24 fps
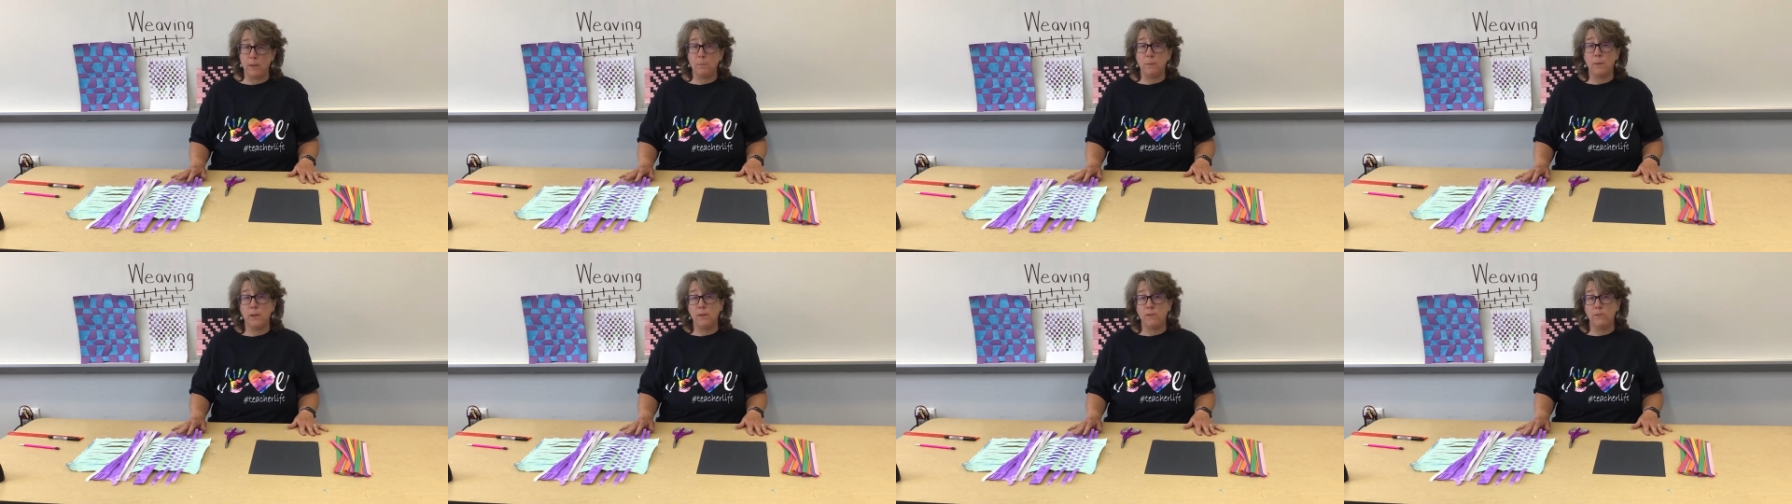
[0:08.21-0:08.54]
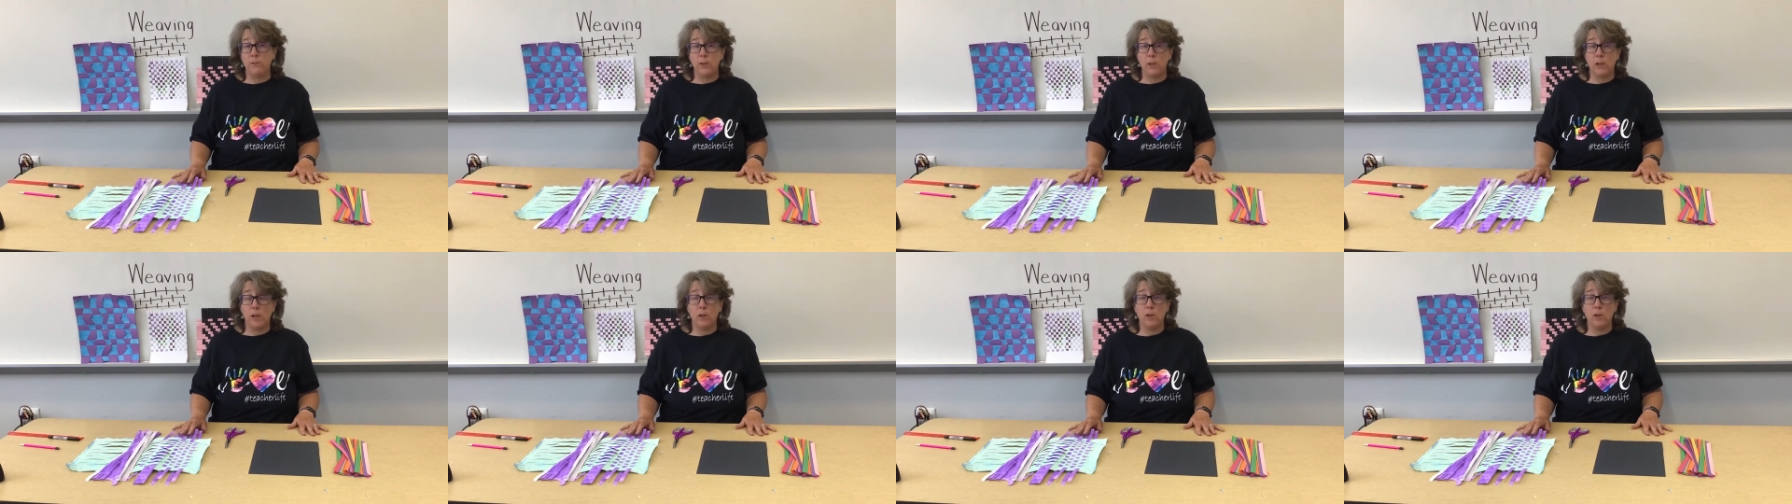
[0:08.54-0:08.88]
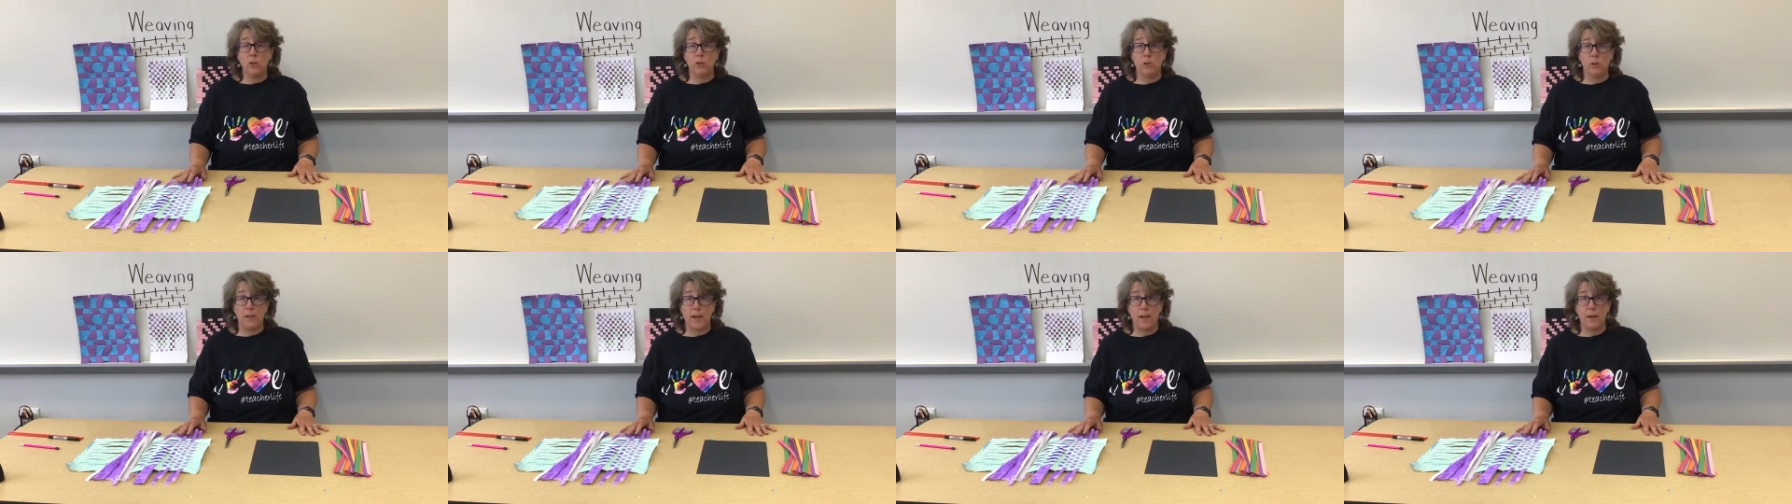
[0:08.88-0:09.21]
but if you get
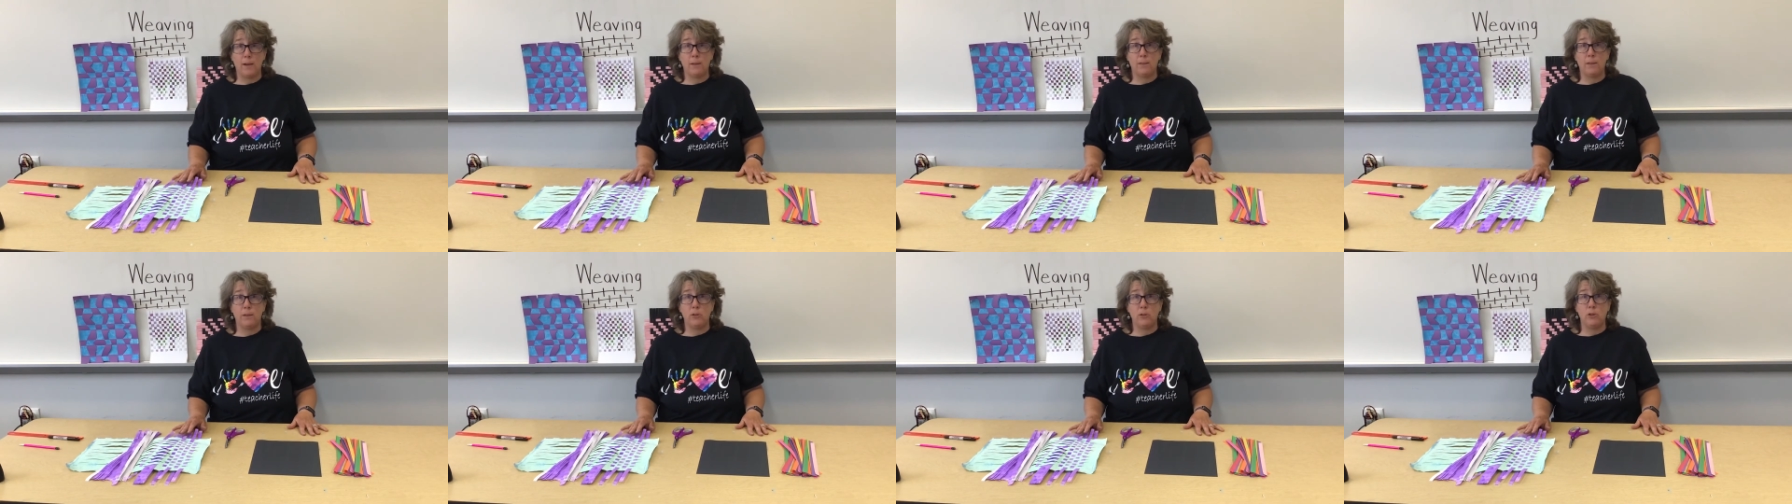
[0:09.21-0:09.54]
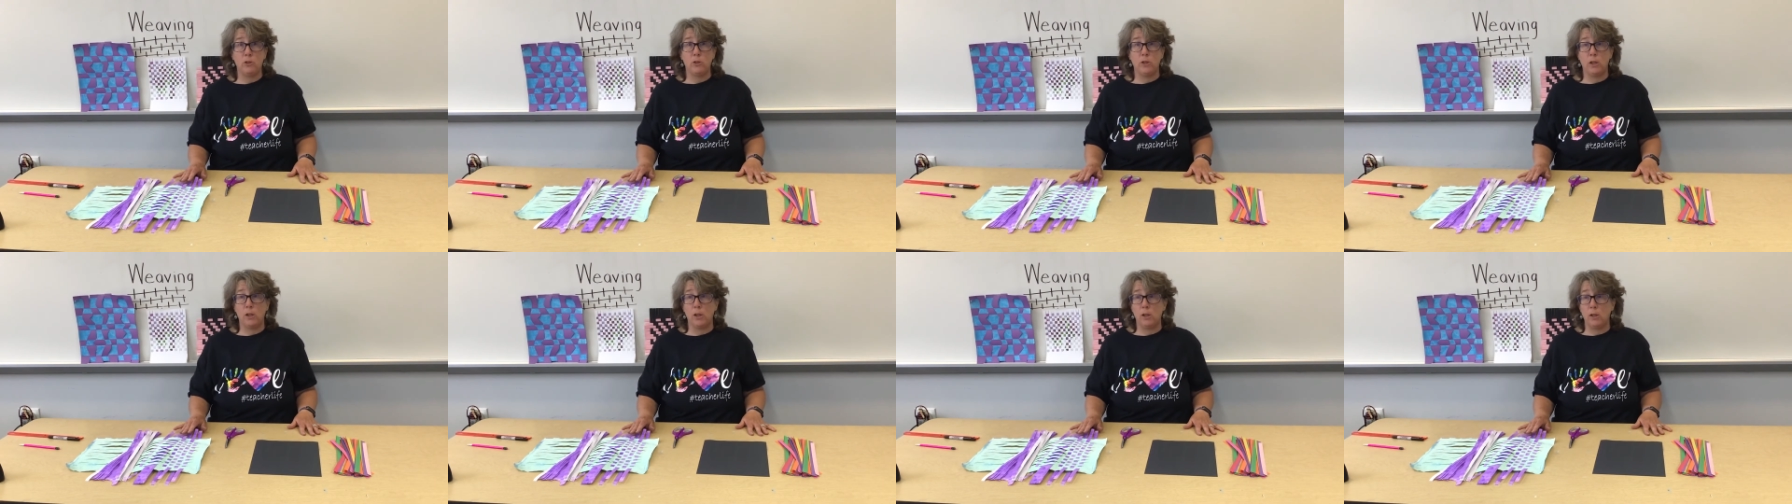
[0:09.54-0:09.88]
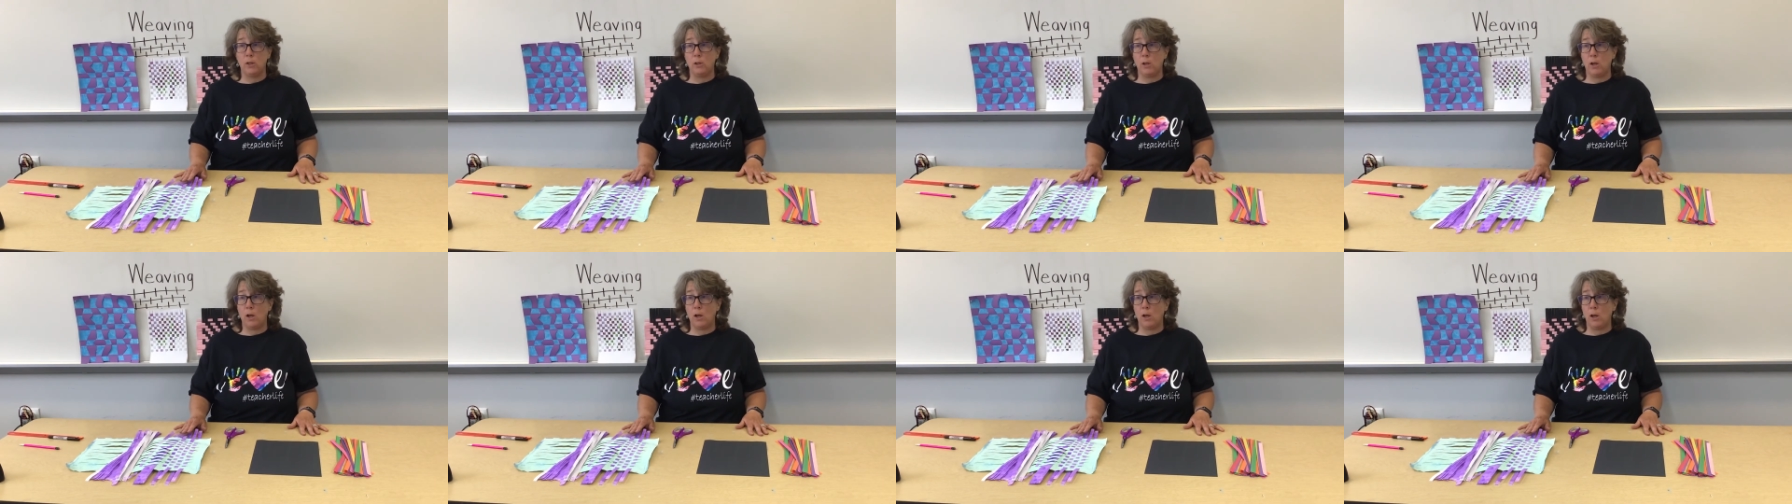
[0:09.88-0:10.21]
good at it, then you
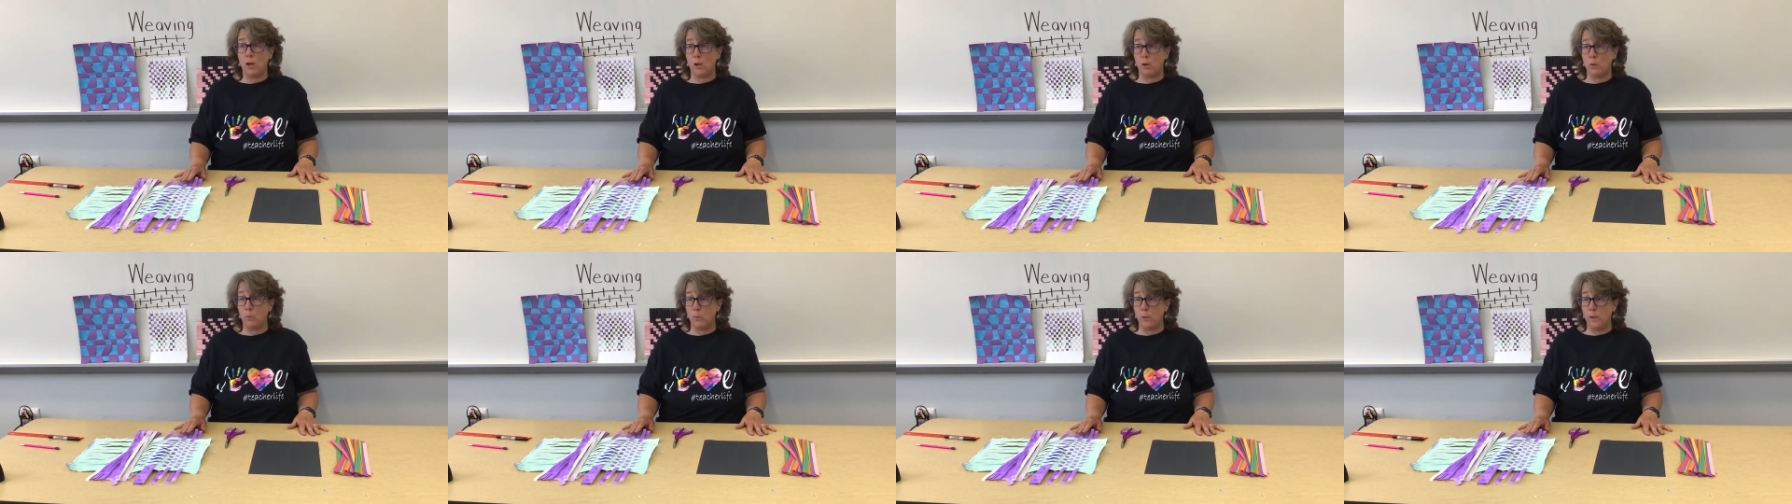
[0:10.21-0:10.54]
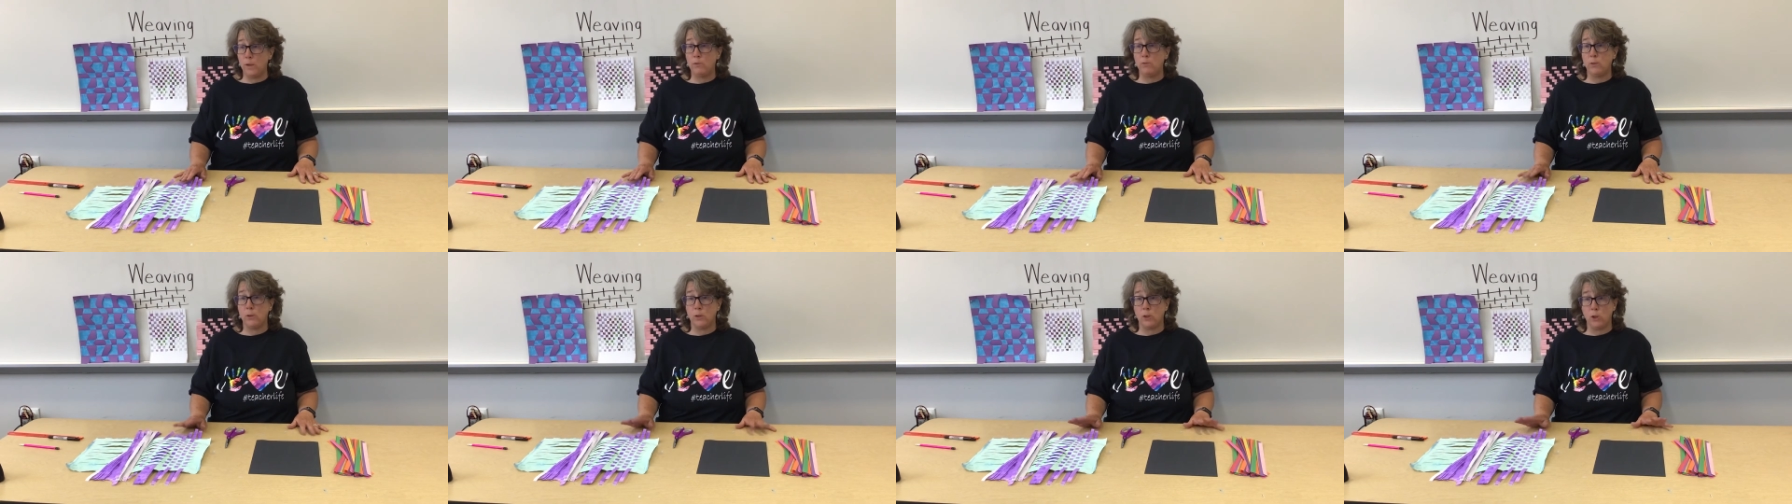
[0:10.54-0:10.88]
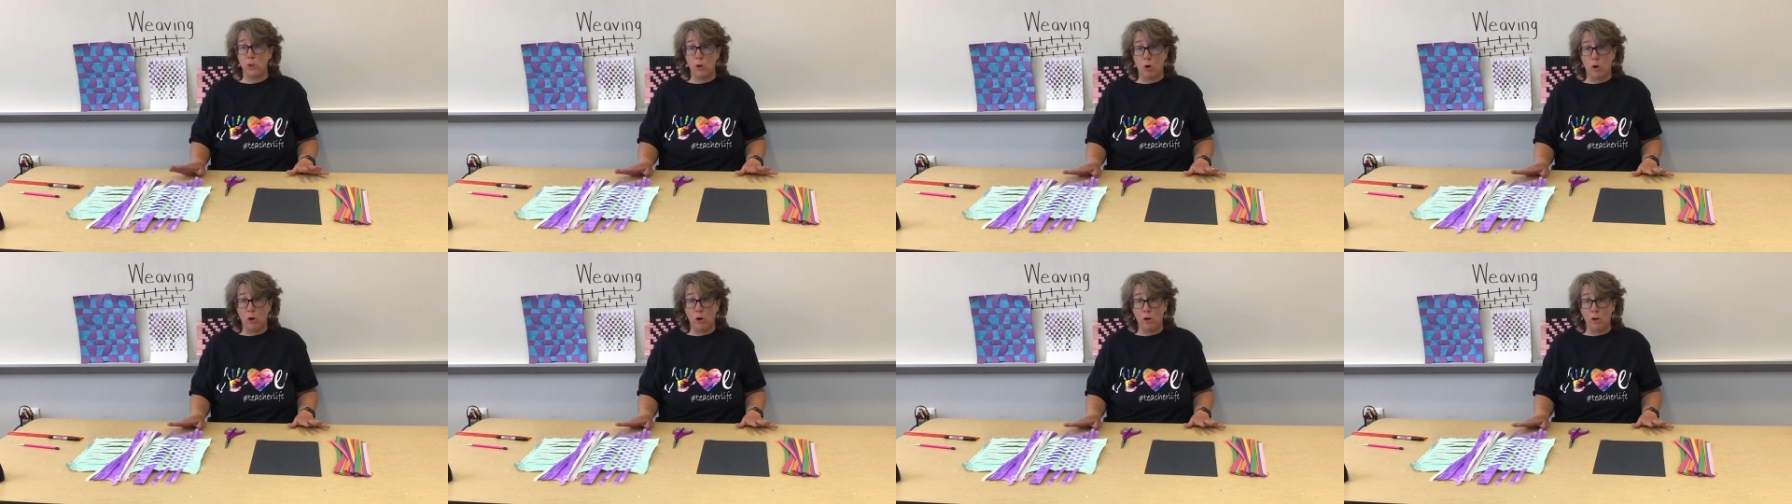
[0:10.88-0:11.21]
can weave with
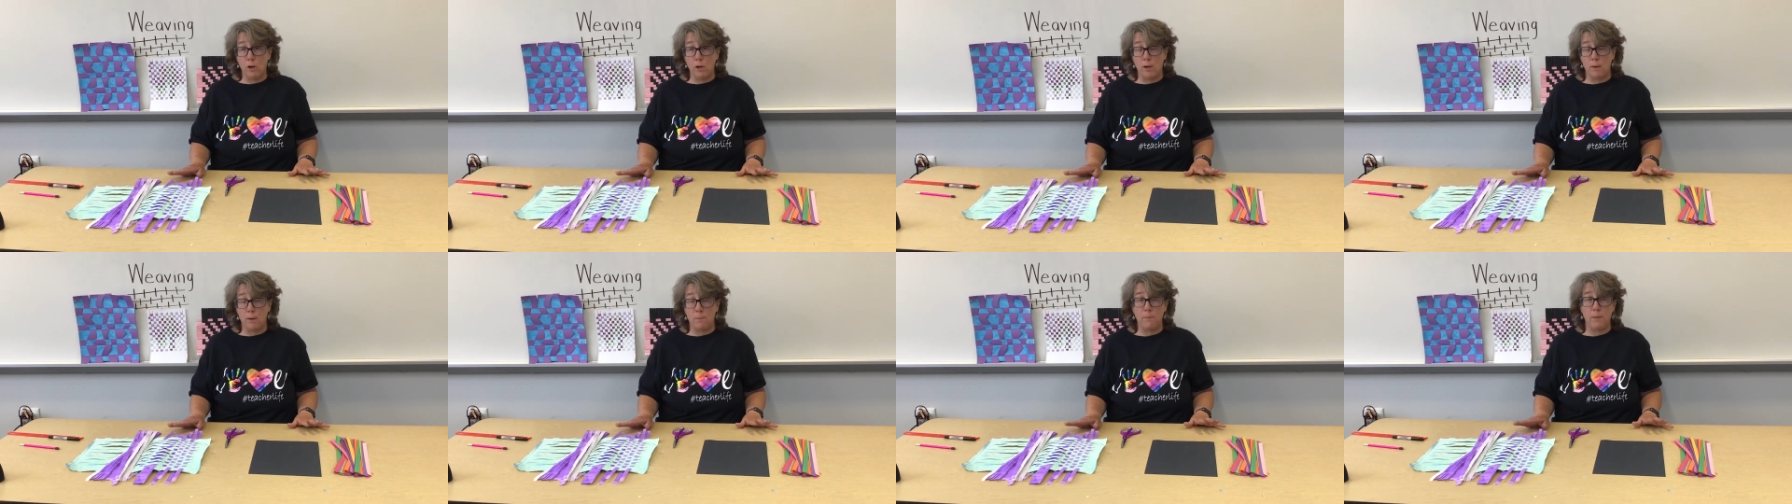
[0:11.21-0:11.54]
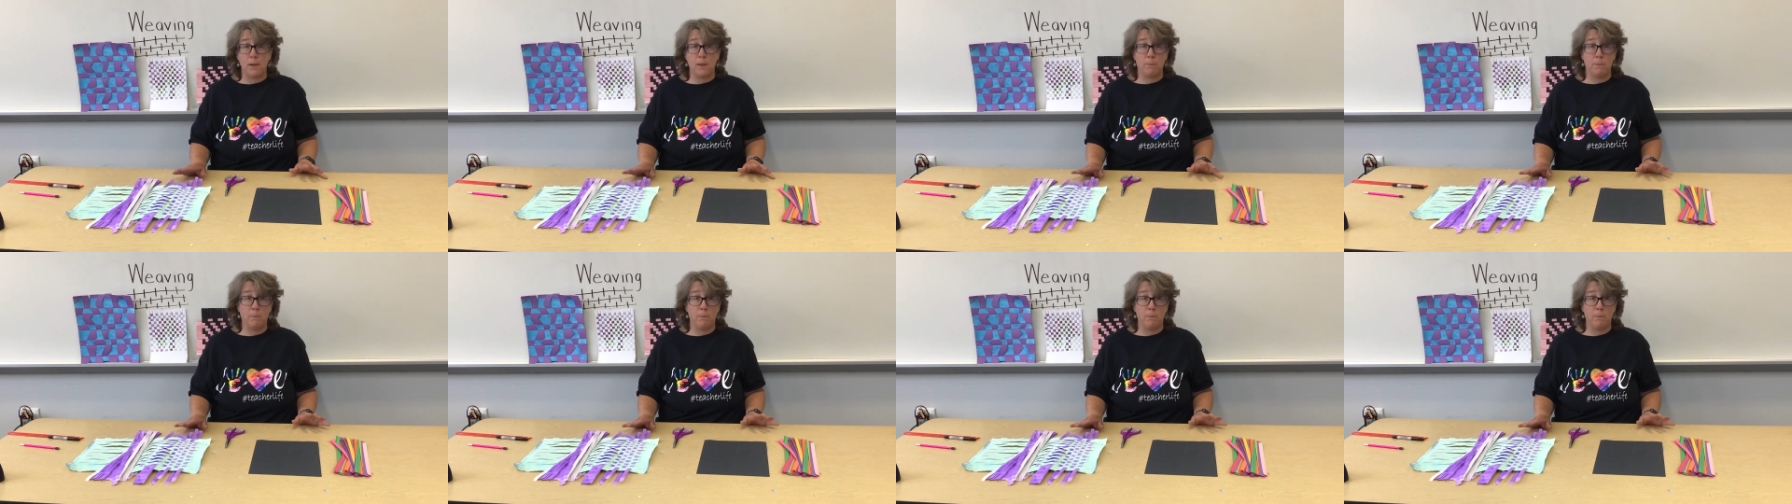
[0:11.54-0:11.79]
yarn and make